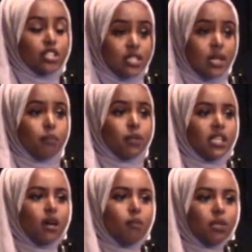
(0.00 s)
You're
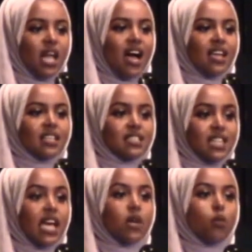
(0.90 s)
simply complying,
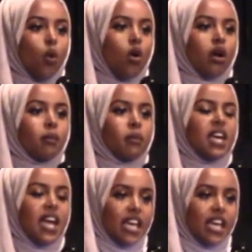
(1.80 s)
staying warm